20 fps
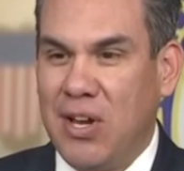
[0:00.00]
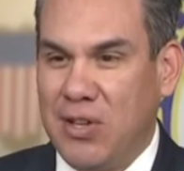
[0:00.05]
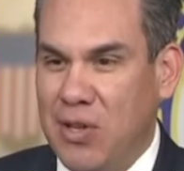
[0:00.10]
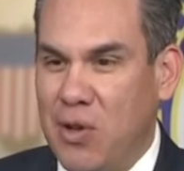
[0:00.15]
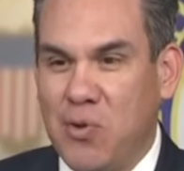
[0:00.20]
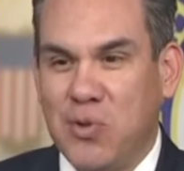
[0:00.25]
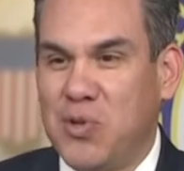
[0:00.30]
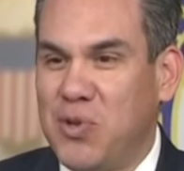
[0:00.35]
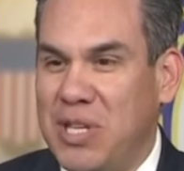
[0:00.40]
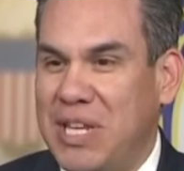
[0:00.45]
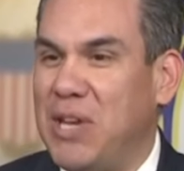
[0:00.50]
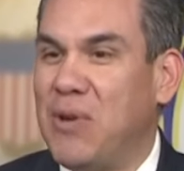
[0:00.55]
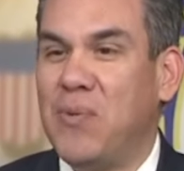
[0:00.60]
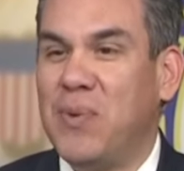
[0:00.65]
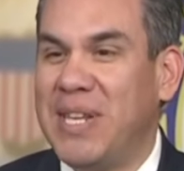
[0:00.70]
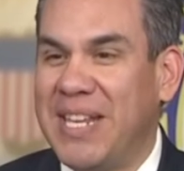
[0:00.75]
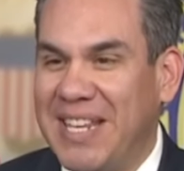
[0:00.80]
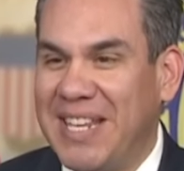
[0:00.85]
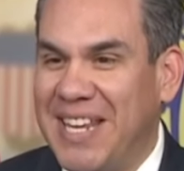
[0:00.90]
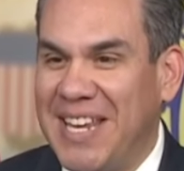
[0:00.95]
Those are the
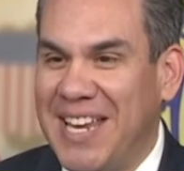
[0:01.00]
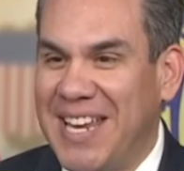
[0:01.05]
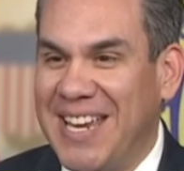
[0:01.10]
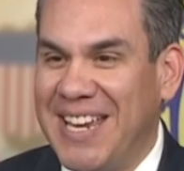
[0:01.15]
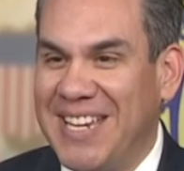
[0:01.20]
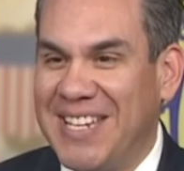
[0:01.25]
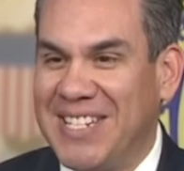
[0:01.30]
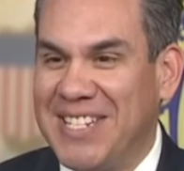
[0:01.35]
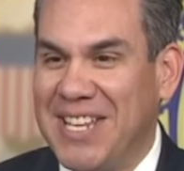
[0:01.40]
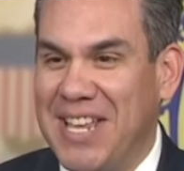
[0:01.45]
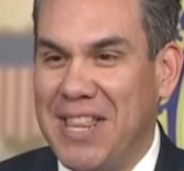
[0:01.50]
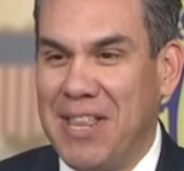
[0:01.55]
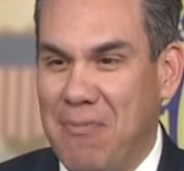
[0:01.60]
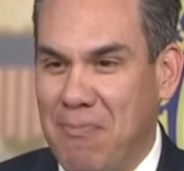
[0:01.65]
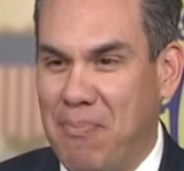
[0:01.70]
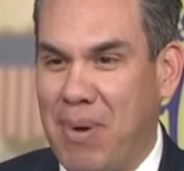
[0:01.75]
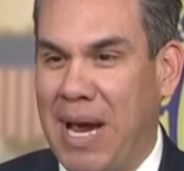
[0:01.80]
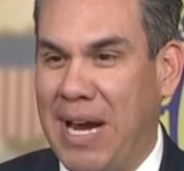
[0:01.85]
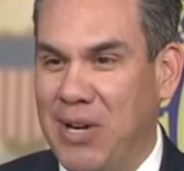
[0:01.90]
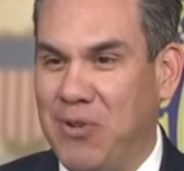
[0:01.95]
only things
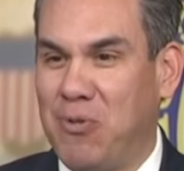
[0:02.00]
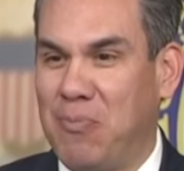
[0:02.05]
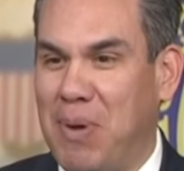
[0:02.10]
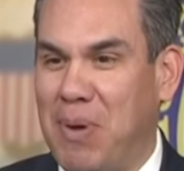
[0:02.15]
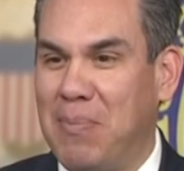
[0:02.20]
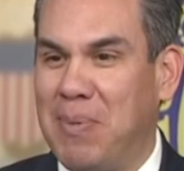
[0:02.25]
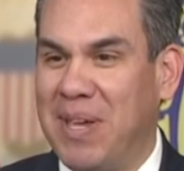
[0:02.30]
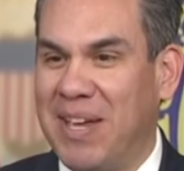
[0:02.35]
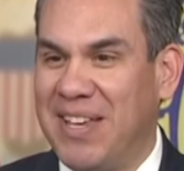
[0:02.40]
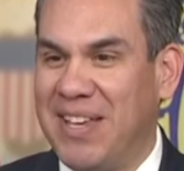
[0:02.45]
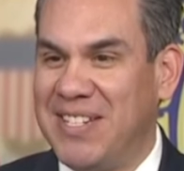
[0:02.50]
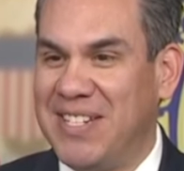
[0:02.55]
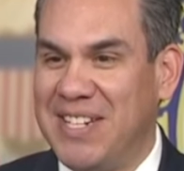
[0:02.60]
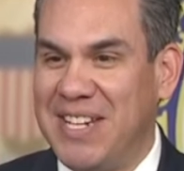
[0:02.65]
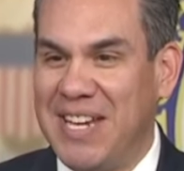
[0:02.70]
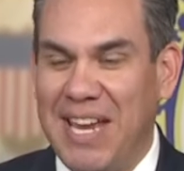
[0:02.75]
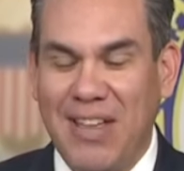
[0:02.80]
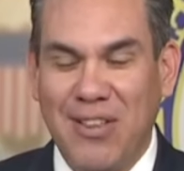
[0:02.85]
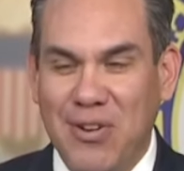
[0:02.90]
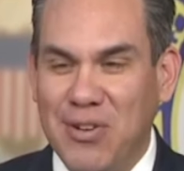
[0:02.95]
that bind Republicans
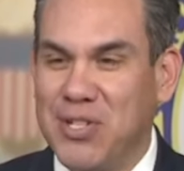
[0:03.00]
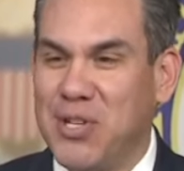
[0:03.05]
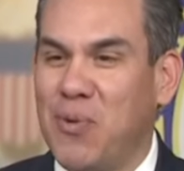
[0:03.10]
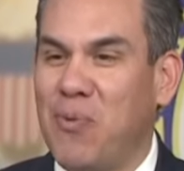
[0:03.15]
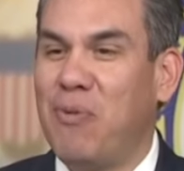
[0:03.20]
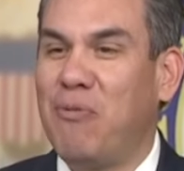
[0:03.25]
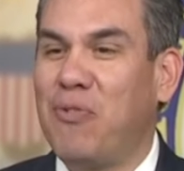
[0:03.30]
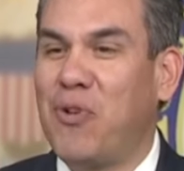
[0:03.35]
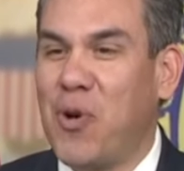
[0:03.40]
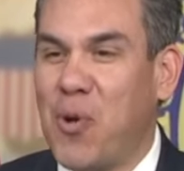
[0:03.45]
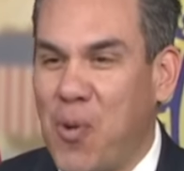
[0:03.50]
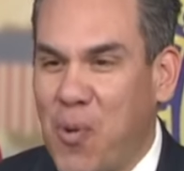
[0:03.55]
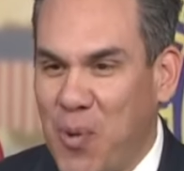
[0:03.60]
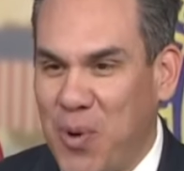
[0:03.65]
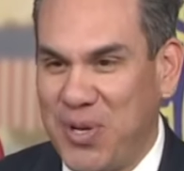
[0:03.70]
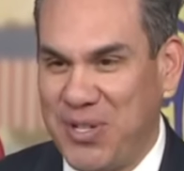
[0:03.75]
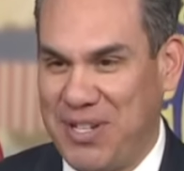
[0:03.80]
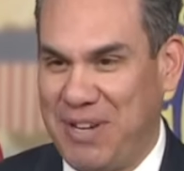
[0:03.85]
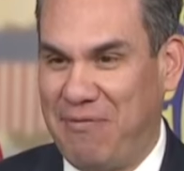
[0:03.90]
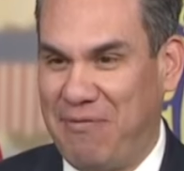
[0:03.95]
together. So of
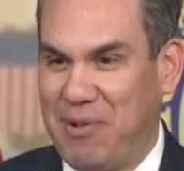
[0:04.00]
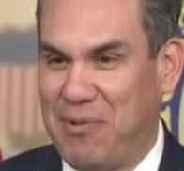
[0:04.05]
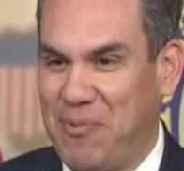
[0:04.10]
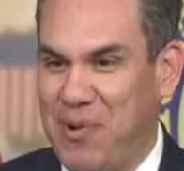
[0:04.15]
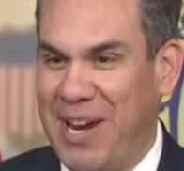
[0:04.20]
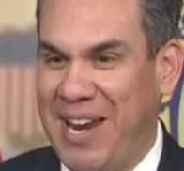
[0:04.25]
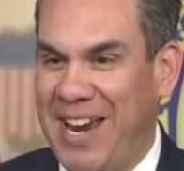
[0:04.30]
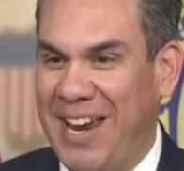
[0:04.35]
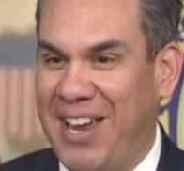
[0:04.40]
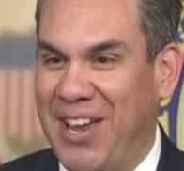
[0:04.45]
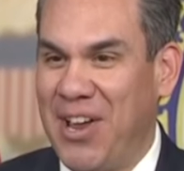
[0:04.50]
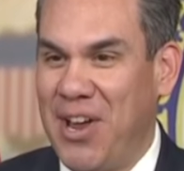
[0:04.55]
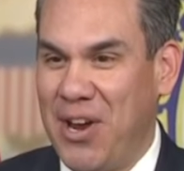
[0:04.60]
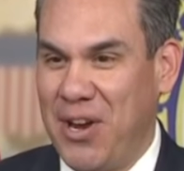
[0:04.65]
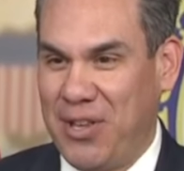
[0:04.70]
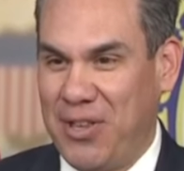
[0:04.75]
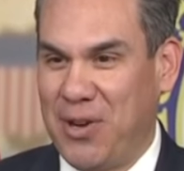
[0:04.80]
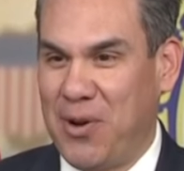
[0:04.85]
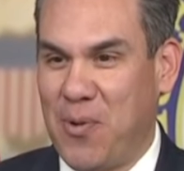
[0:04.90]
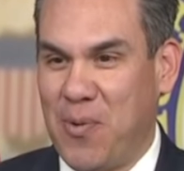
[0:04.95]
course, every week
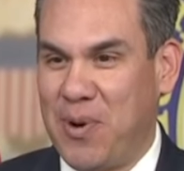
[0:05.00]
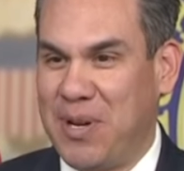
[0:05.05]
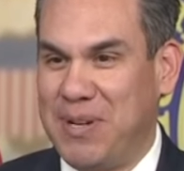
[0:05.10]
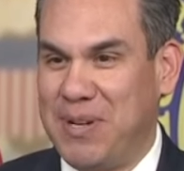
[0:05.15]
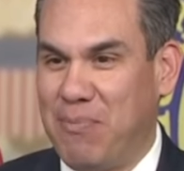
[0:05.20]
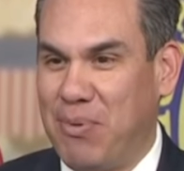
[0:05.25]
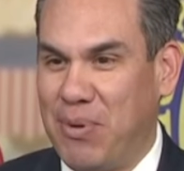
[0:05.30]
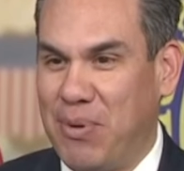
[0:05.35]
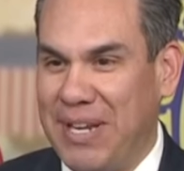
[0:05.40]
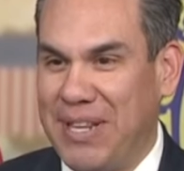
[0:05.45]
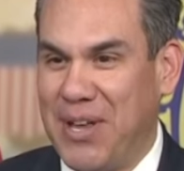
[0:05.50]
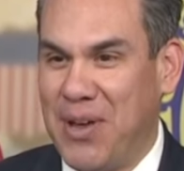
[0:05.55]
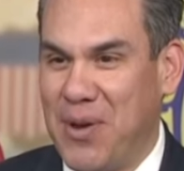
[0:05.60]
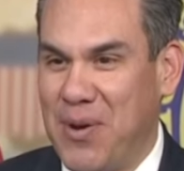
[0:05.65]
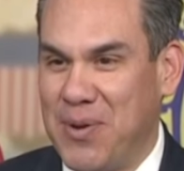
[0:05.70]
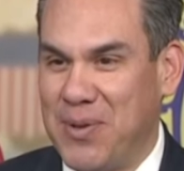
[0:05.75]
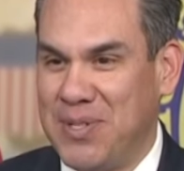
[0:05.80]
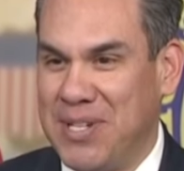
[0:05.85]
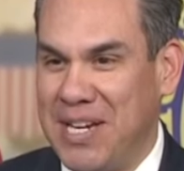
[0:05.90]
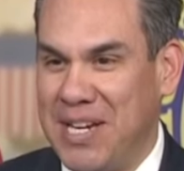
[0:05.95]
they're going to bring
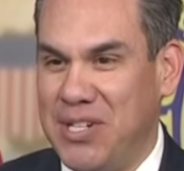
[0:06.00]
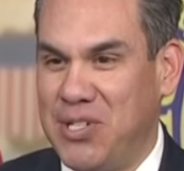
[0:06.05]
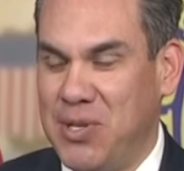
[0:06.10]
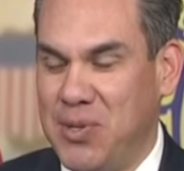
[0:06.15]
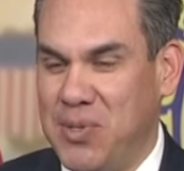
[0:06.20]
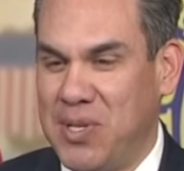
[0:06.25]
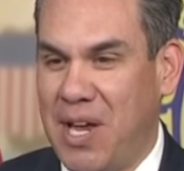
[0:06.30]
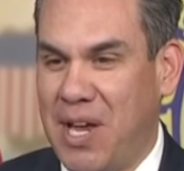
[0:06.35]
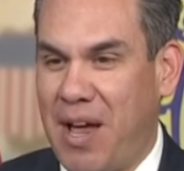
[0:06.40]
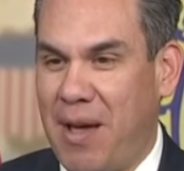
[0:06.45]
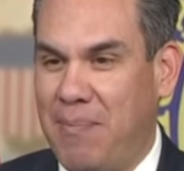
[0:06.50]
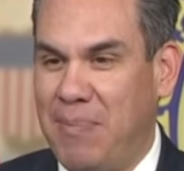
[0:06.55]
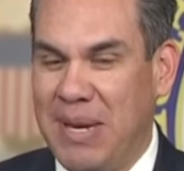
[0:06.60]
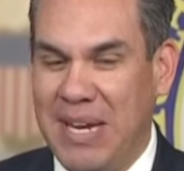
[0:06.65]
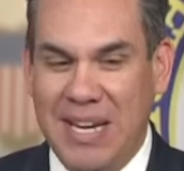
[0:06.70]
those issues up.